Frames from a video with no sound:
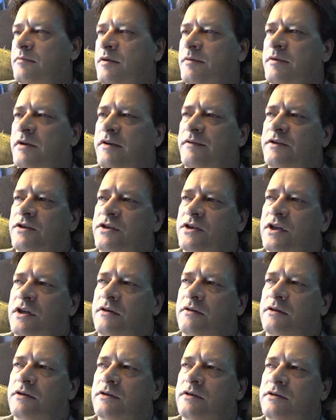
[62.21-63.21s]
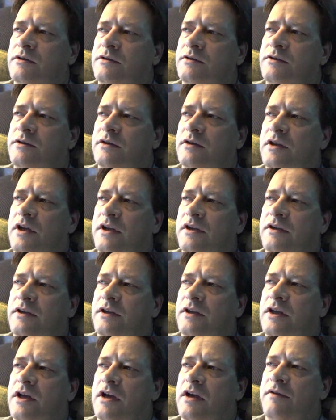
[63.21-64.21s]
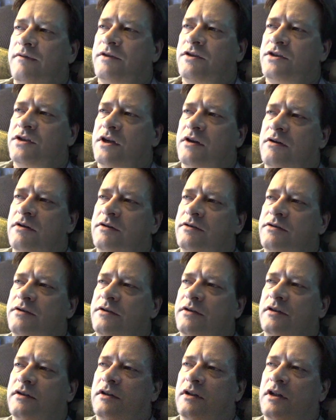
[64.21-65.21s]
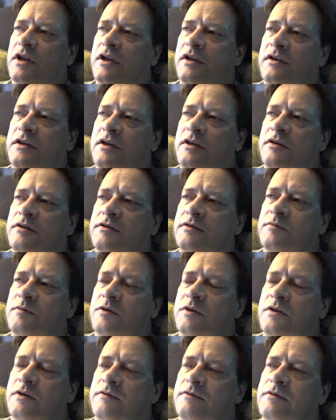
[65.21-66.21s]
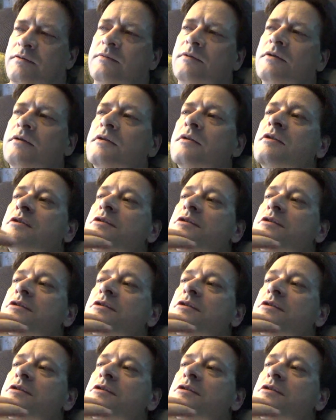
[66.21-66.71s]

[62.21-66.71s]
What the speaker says: Maybe I'll have a shower, so I'll have a shower so that the lying down is more comfortable.